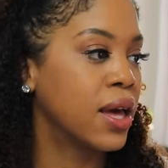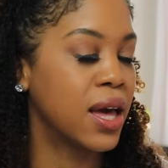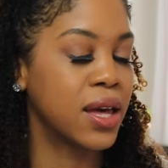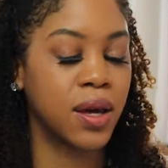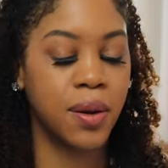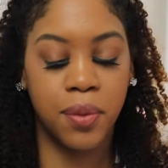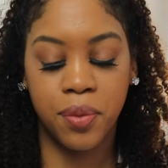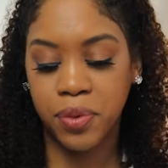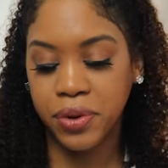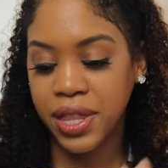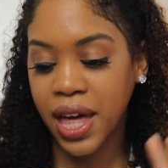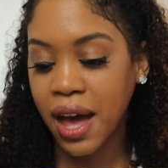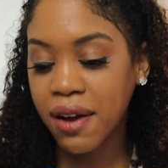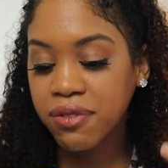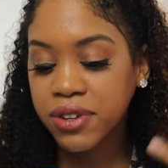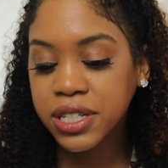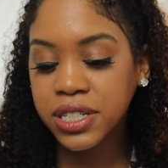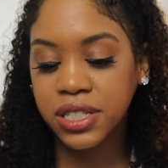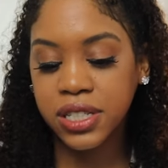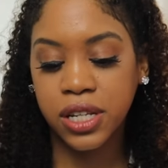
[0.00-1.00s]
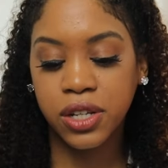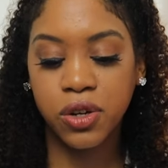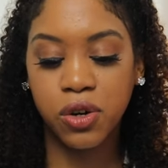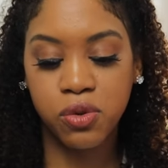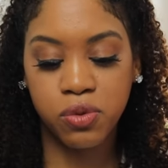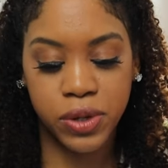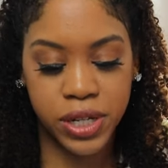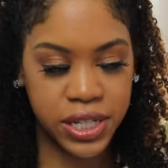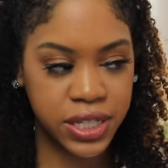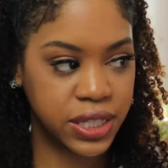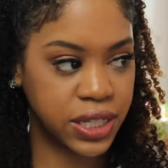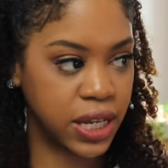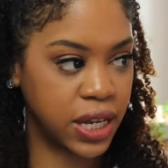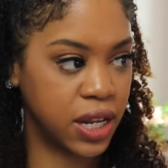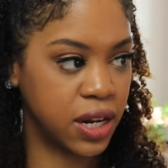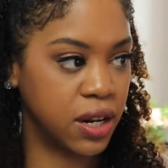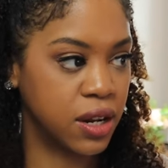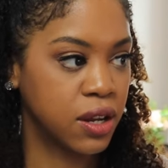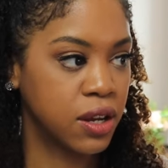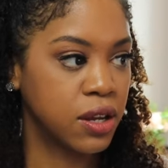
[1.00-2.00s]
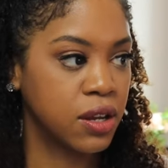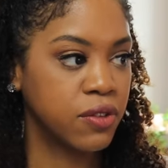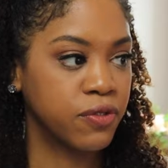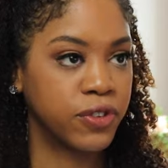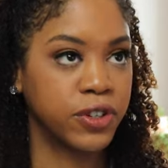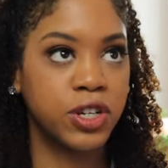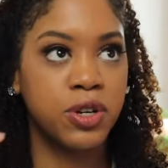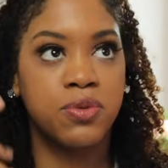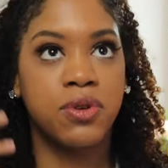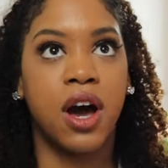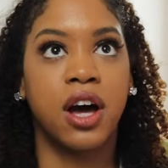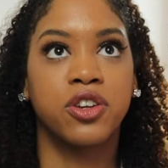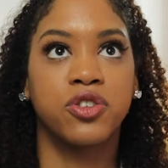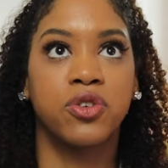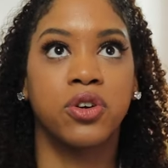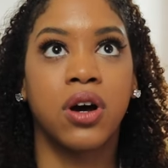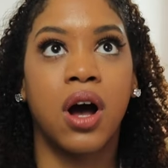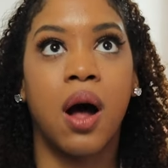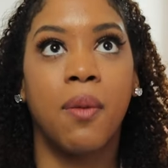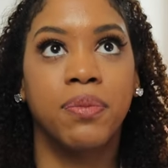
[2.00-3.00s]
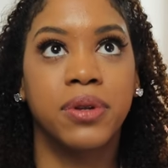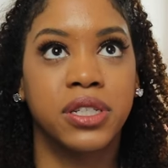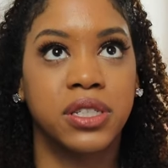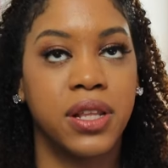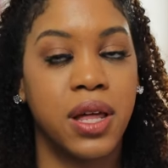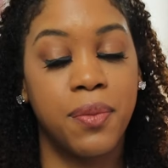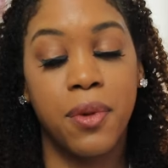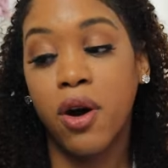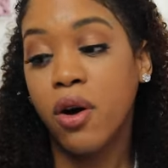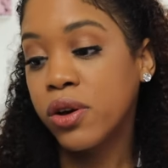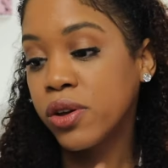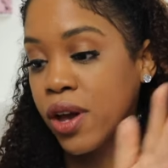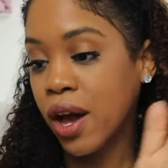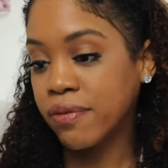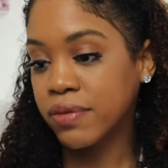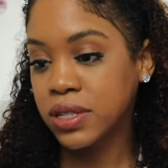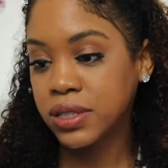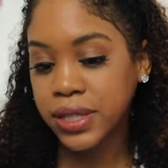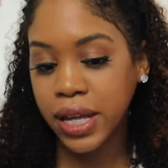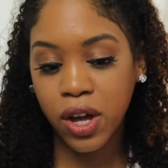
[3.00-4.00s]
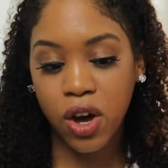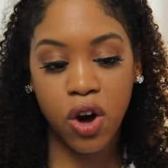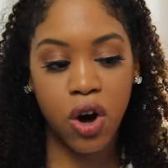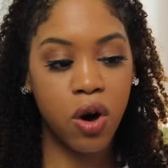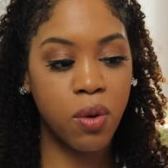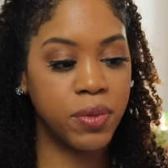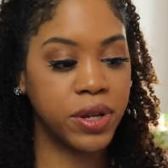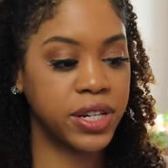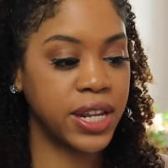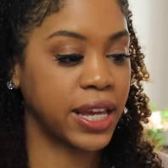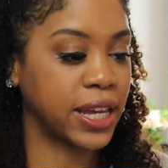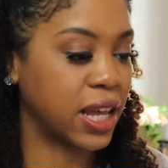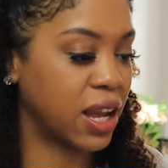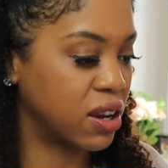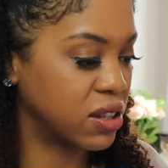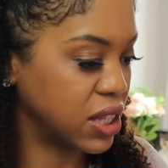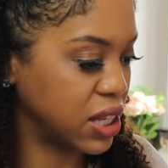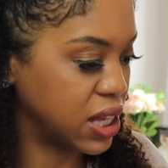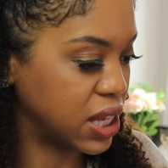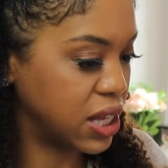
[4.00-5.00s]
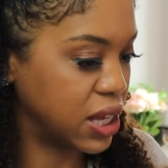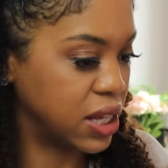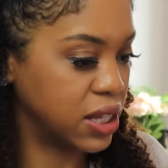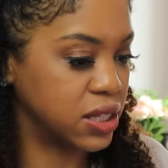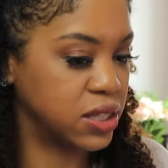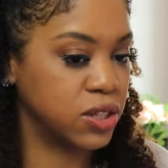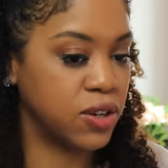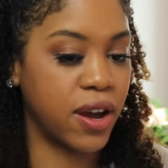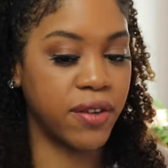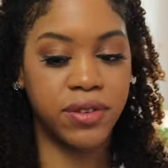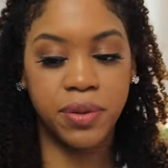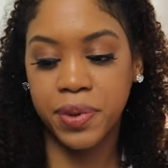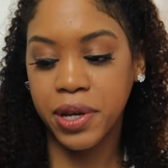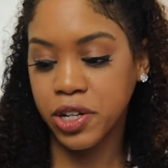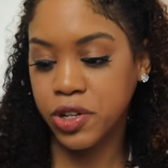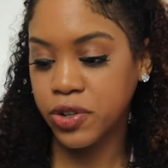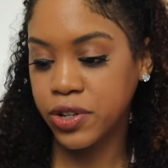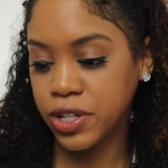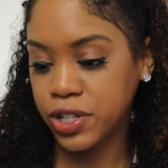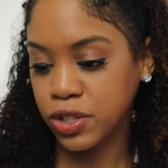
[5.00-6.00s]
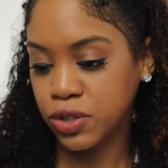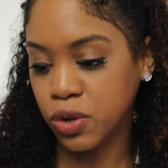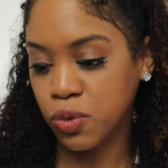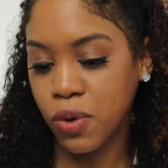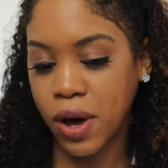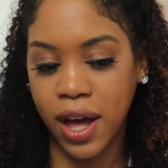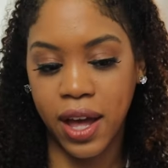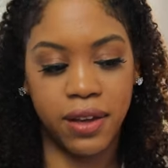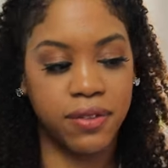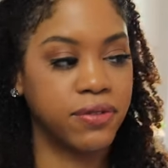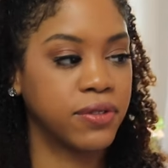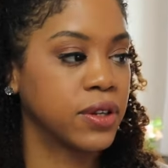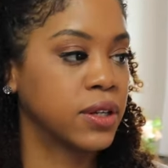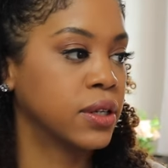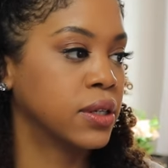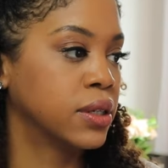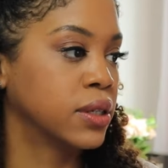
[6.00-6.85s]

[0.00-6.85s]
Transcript: and come up with every single reason for you not to accomplish them. Oh, you have to stay home and take care of the kids. You have to be a traditional wife.